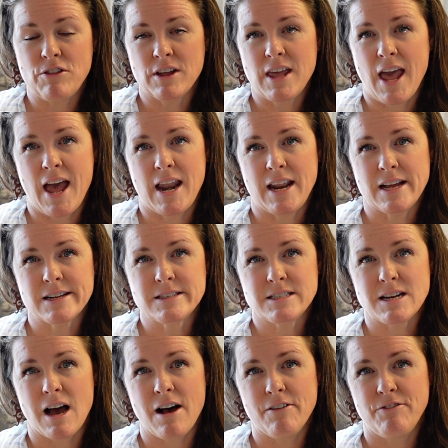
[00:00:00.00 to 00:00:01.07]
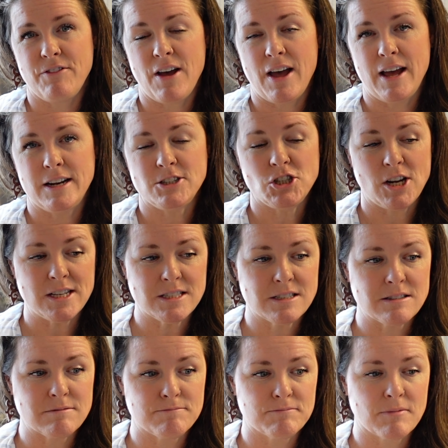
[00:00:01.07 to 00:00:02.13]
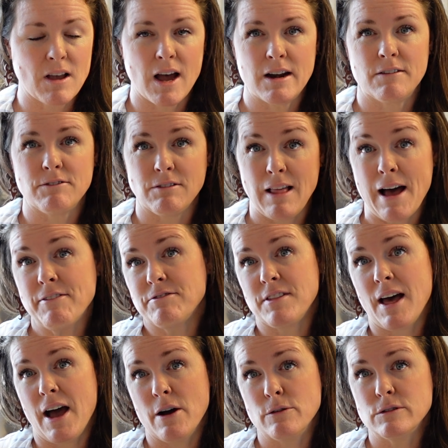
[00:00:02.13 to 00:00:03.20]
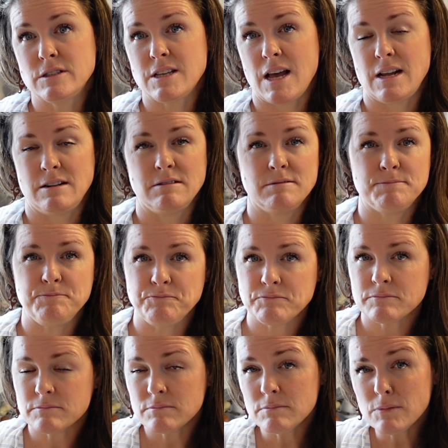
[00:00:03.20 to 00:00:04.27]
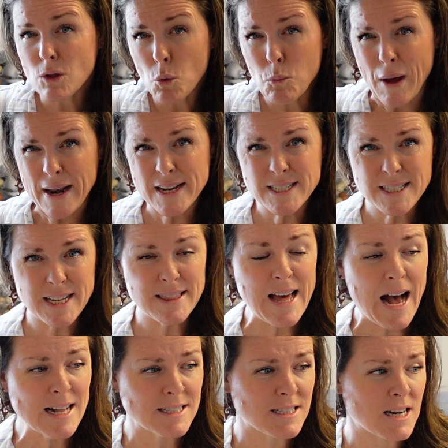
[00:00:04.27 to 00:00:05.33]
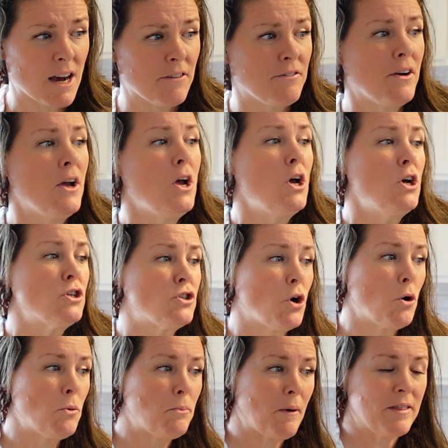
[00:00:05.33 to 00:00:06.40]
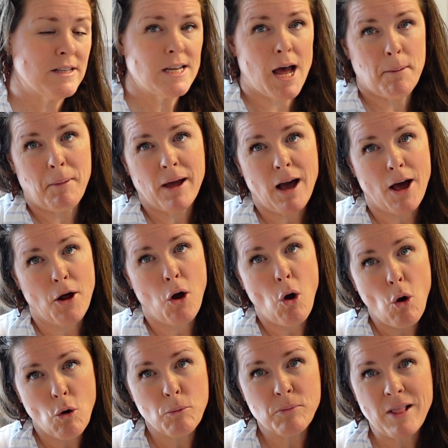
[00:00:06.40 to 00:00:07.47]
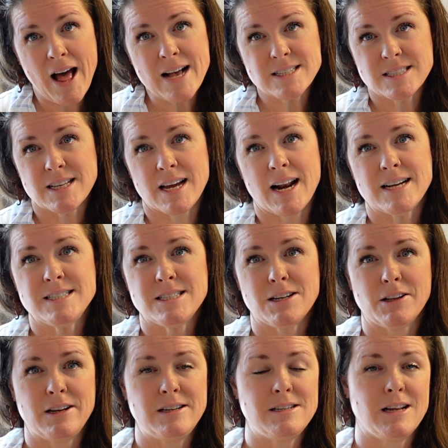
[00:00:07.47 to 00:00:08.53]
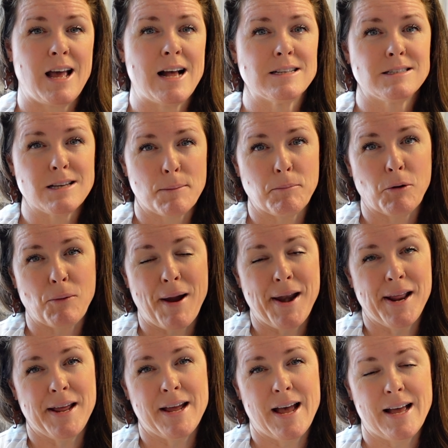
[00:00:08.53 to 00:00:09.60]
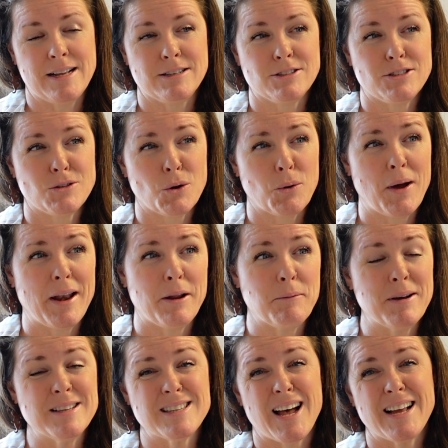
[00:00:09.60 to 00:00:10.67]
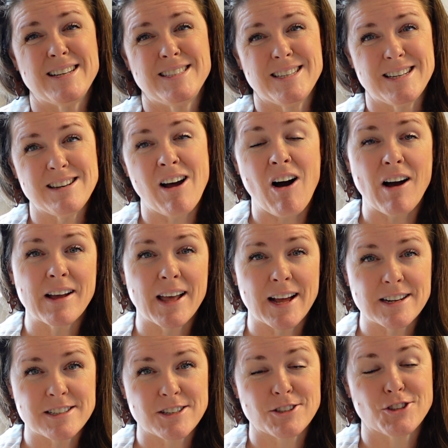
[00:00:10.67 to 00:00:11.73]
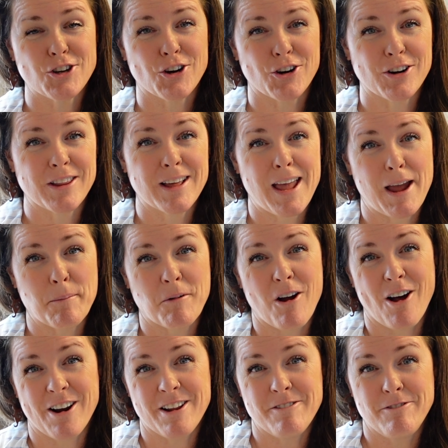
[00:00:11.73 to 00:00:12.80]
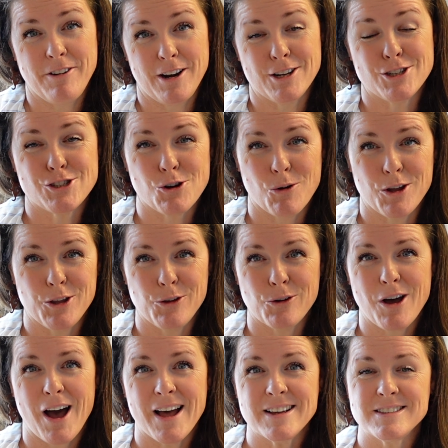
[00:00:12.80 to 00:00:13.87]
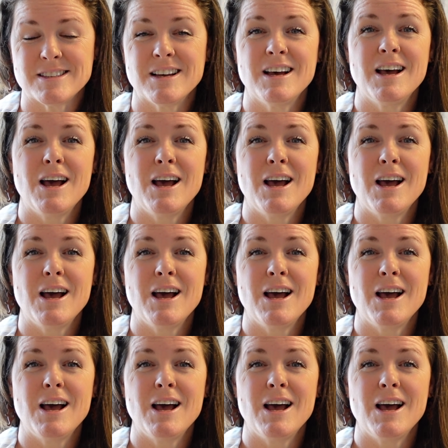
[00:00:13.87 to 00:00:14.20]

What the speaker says: of the canning stuff and just kind of left the house and went and did that stuff. So by the time I got home last night, I still needed to get supper ready, and so anyways, I did not get to turn the camera on and finish showing you guys